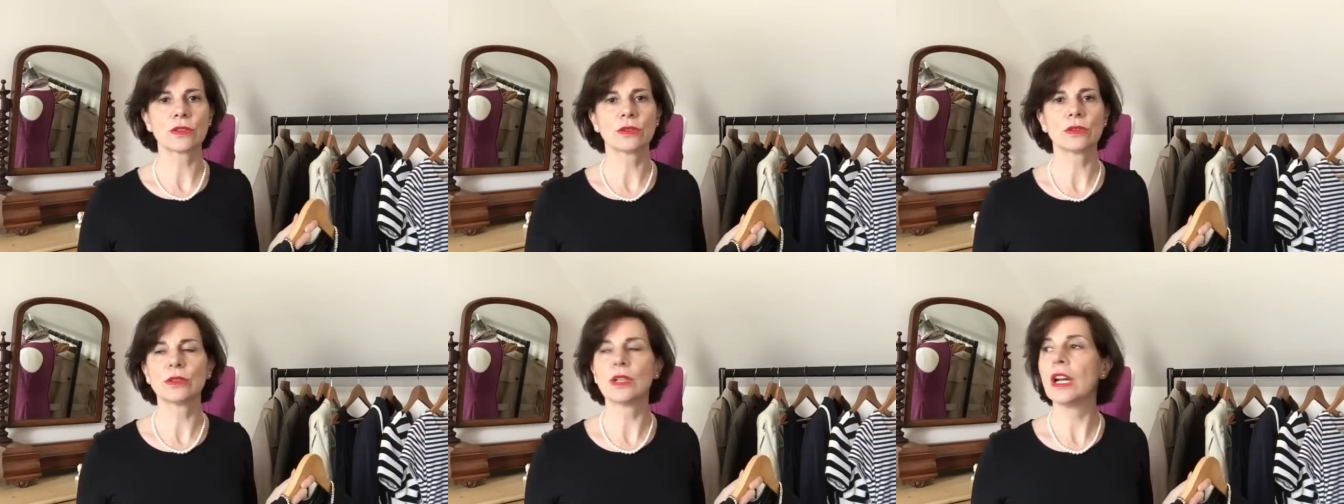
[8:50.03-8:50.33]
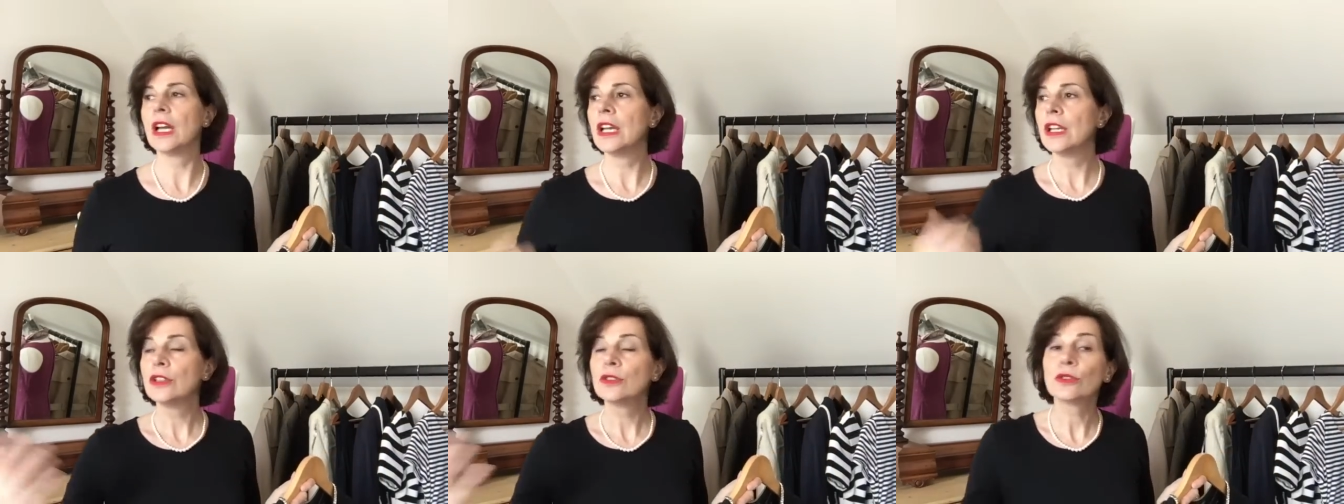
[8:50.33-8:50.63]
or
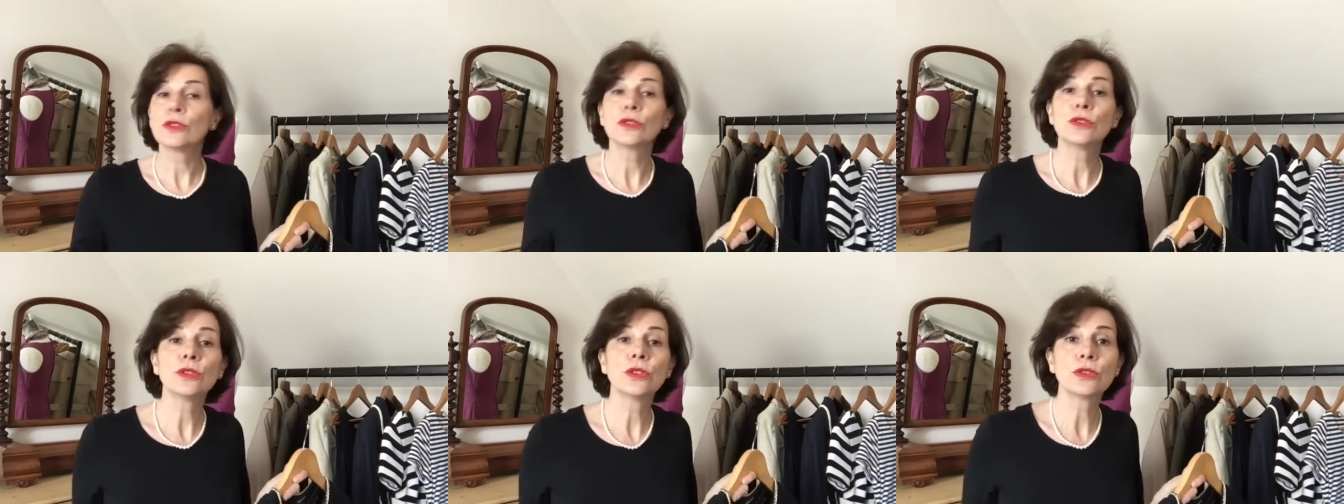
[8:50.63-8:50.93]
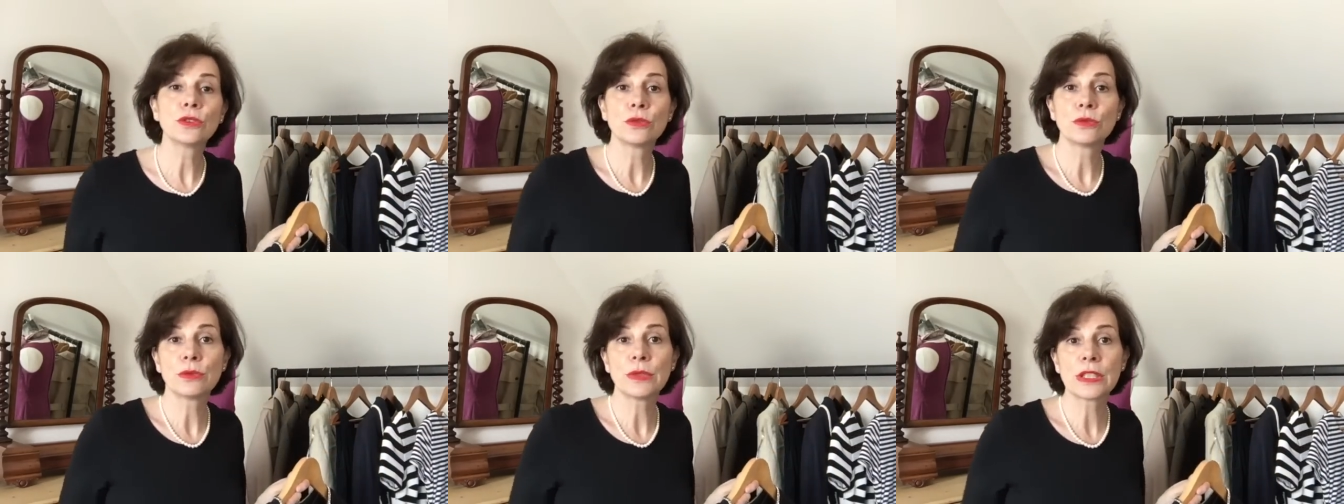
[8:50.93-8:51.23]
you know, to go
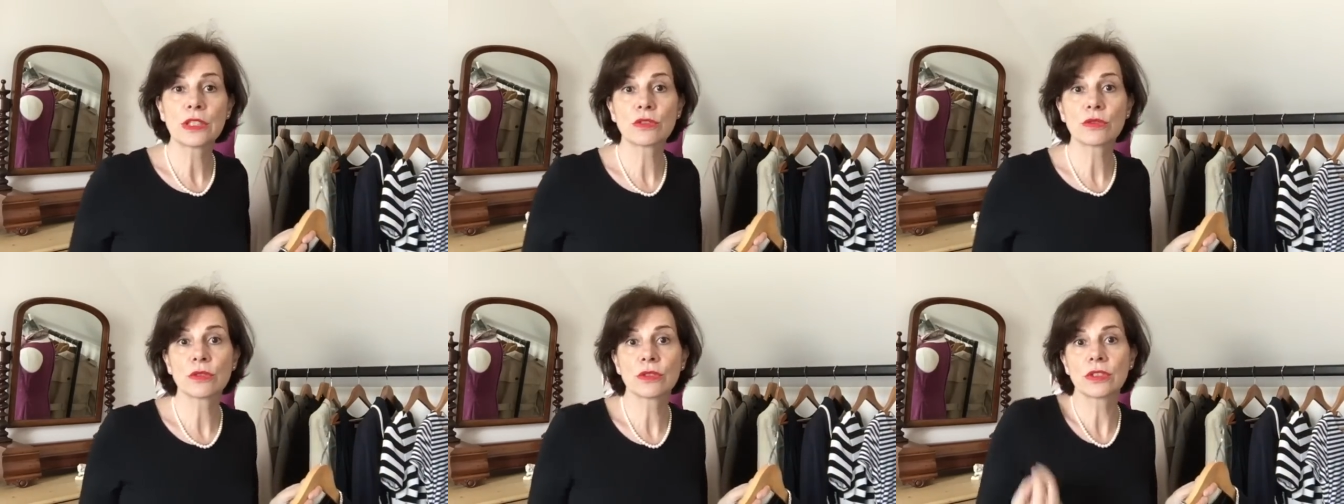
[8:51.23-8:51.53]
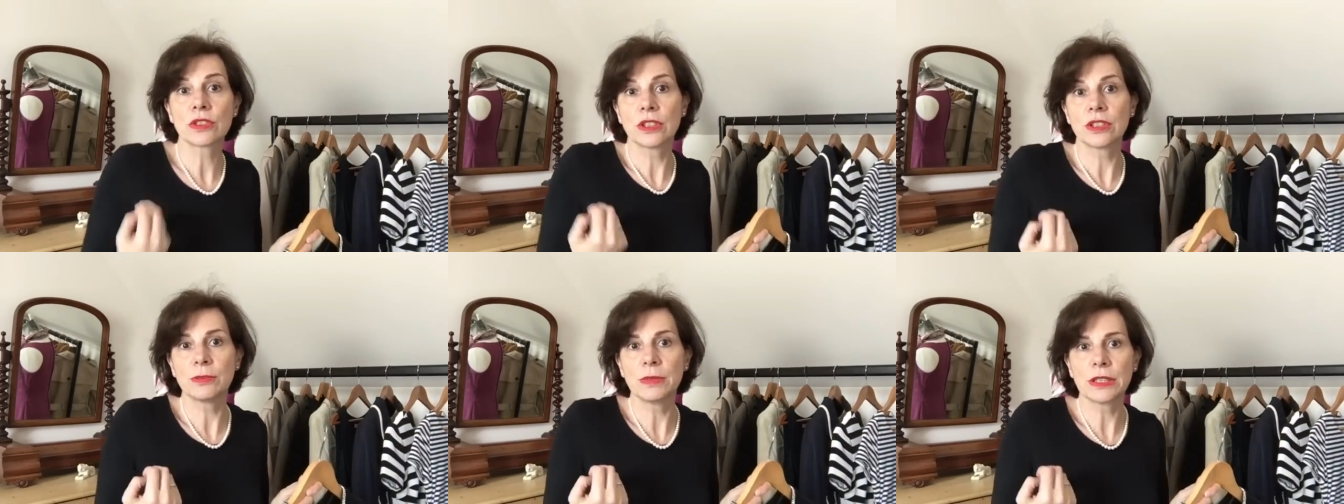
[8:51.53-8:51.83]
to
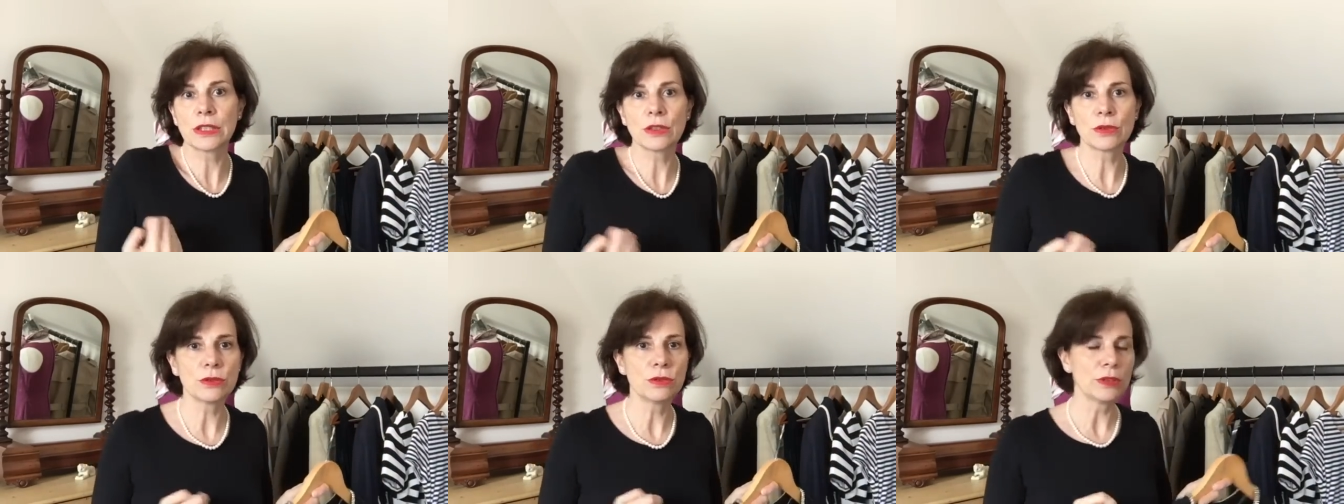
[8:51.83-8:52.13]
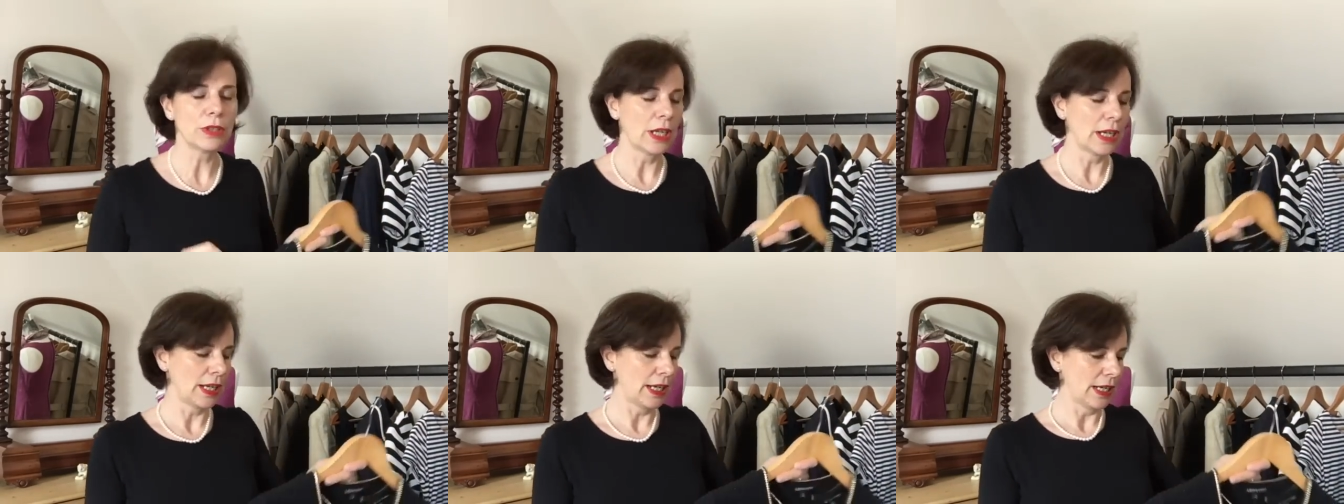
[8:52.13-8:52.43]
restaurants, a little bit cool.